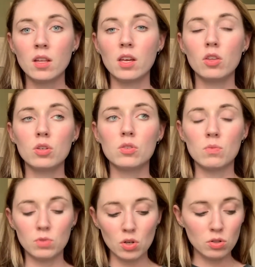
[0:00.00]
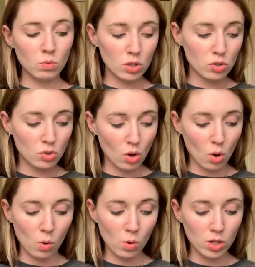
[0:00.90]
Like their swimsuits were
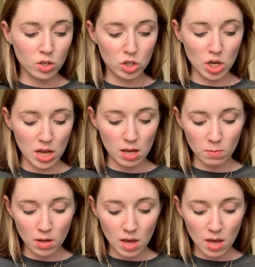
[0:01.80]
so cheap,